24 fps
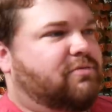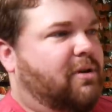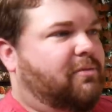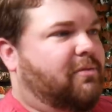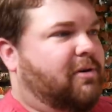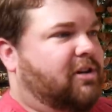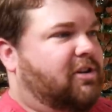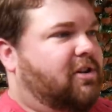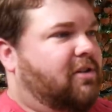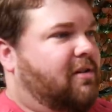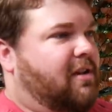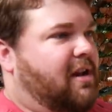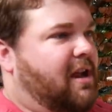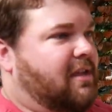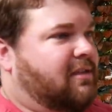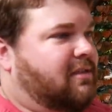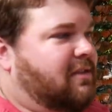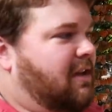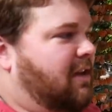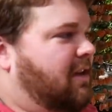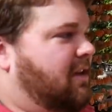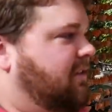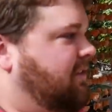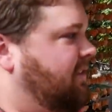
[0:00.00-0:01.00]
what we're doing. I
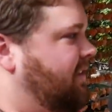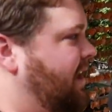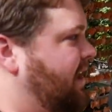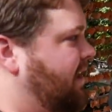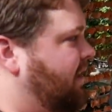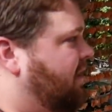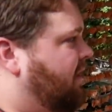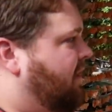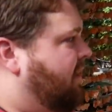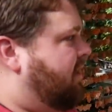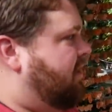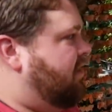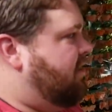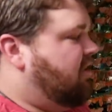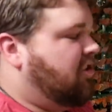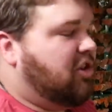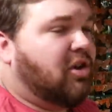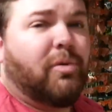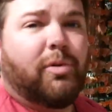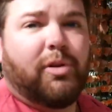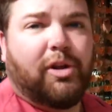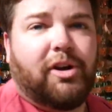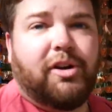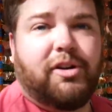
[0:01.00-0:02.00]
think it's like
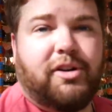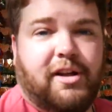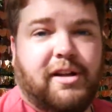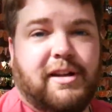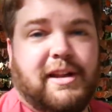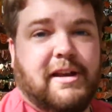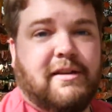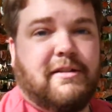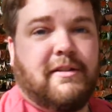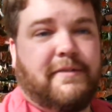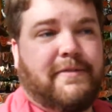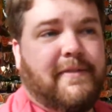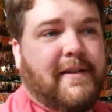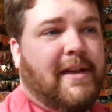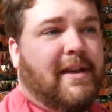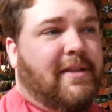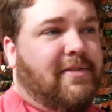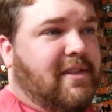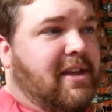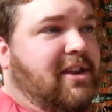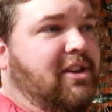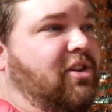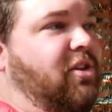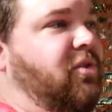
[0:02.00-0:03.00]
you learn calligraphy
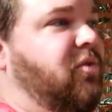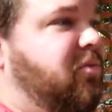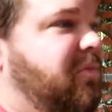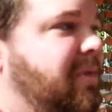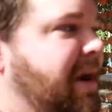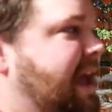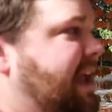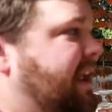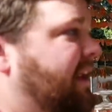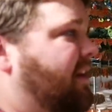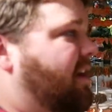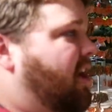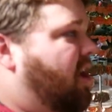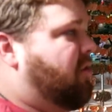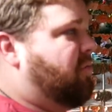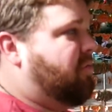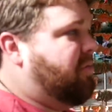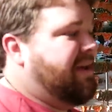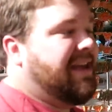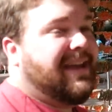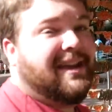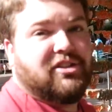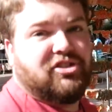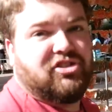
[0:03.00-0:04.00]
and then you write a
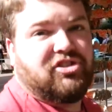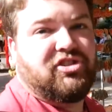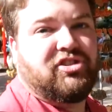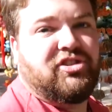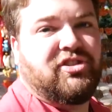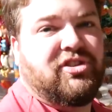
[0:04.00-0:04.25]
wish.